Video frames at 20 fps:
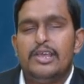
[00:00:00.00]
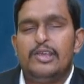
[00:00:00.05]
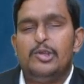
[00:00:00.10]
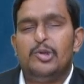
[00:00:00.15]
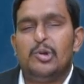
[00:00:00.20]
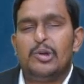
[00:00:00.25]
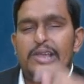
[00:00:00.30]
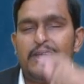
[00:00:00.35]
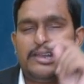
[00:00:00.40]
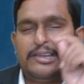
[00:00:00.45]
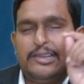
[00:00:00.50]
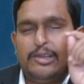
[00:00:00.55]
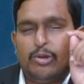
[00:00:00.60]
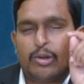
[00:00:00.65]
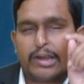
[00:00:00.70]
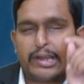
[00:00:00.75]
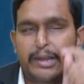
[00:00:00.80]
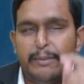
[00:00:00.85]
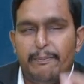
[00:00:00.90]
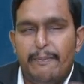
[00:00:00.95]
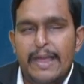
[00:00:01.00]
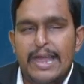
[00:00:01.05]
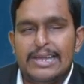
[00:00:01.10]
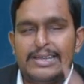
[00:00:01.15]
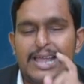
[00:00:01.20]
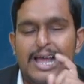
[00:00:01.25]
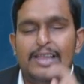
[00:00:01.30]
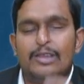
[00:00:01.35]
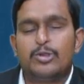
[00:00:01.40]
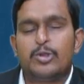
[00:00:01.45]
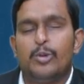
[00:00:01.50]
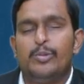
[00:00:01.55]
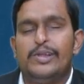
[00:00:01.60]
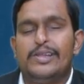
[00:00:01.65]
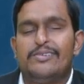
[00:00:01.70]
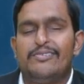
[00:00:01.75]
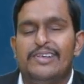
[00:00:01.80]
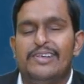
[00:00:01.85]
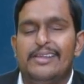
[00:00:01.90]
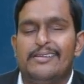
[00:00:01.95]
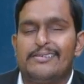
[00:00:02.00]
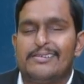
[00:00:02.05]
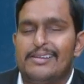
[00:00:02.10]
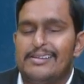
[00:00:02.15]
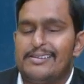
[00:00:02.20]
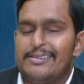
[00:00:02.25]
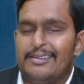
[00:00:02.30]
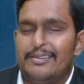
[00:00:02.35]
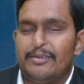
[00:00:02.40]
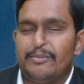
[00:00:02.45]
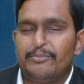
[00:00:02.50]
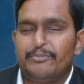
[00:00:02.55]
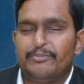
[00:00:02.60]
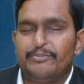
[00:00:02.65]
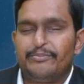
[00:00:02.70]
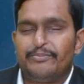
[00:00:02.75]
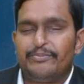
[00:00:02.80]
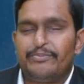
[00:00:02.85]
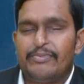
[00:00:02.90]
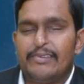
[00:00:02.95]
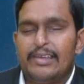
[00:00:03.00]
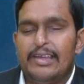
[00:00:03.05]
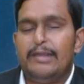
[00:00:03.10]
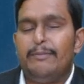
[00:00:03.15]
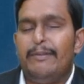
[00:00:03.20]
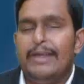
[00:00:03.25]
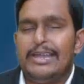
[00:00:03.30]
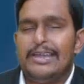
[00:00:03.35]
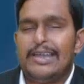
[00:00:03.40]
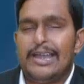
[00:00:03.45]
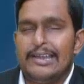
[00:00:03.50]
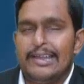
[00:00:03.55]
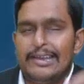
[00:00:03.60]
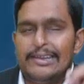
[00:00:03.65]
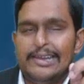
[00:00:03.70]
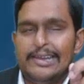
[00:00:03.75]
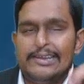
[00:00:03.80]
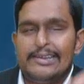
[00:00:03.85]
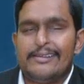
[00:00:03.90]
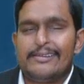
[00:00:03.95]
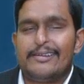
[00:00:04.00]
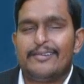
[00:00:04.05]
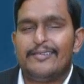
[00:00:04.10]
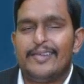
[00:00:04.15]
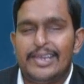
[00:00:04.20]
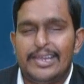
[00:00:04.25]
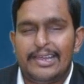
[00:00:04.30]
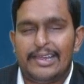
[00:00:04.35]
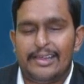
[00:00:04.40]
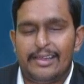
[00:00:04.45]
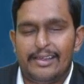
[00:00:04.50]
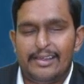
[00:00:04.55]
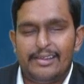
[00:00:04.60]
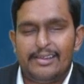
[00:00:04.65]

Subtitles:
you can give rebate also, which we discussed. Rebate under 87A.